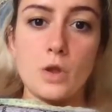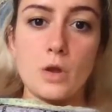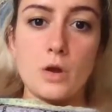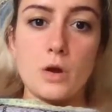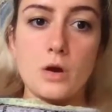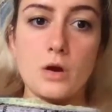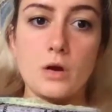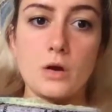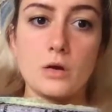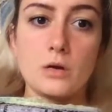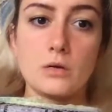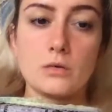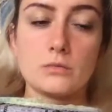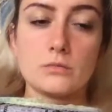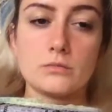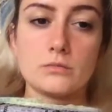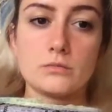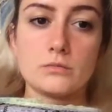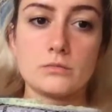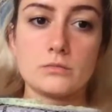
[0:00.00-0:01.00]

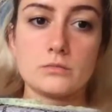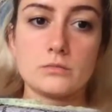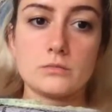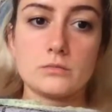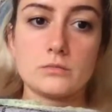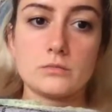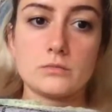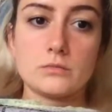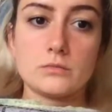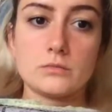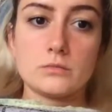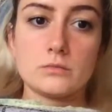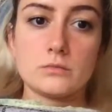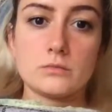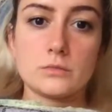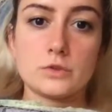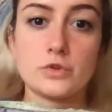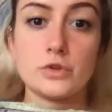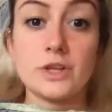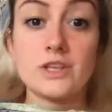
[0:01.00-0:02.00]
um,
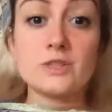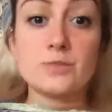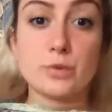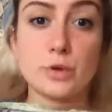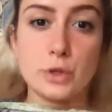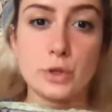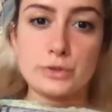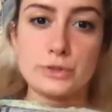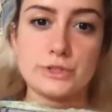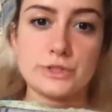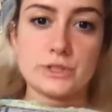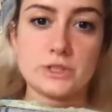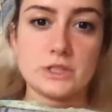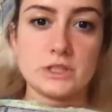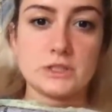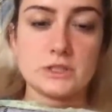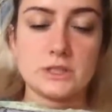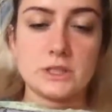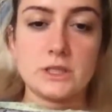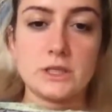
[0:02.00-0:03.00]
today's
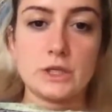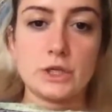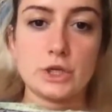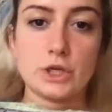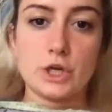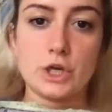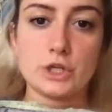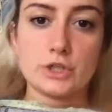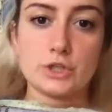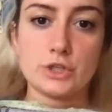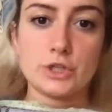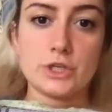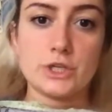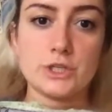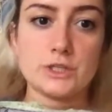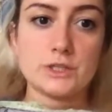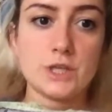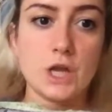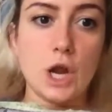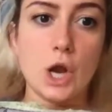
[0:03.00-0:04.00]
processes in our
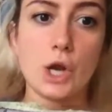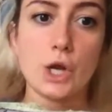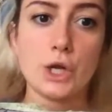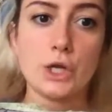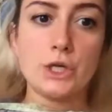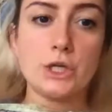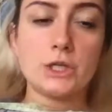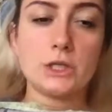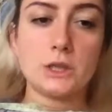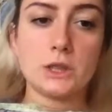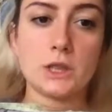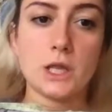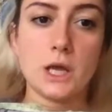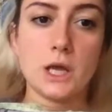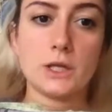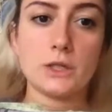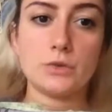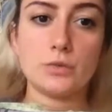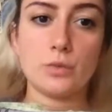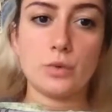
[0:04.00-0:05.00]
countries are in
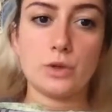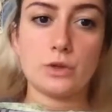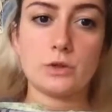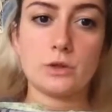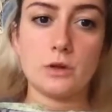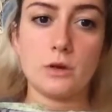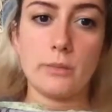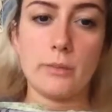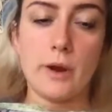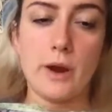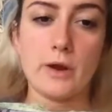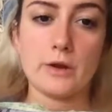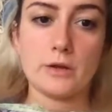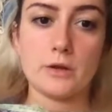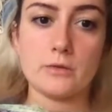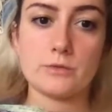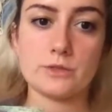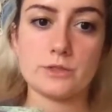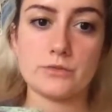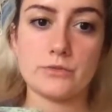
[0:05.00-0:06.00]
line with the
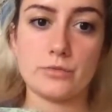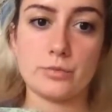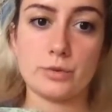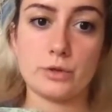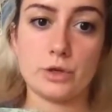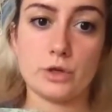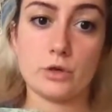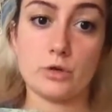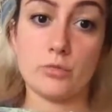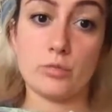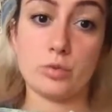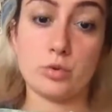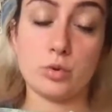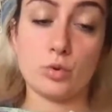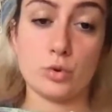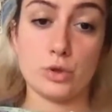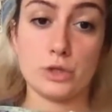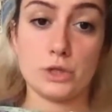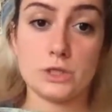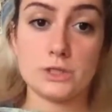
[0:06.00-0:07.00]
paradigms of political
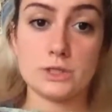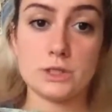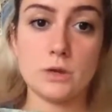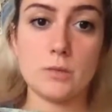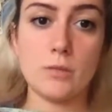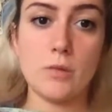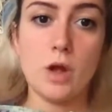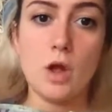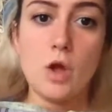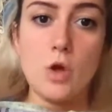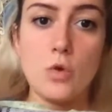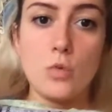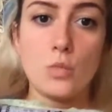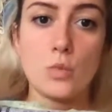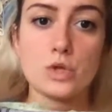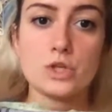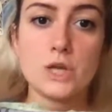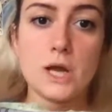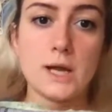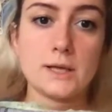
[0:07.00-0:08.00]
pluralism,
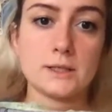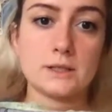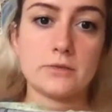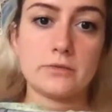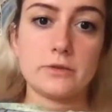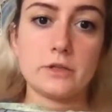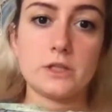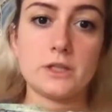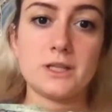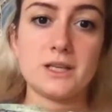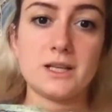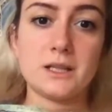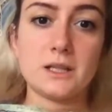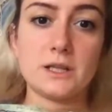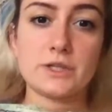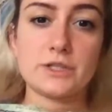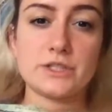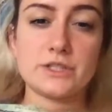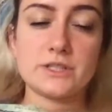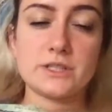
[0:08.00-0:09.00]
which actively
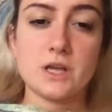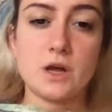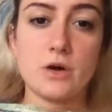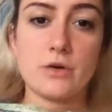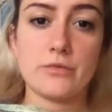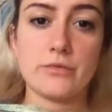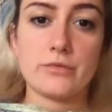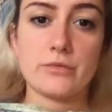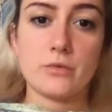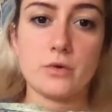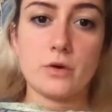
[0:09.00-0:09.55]
declares itself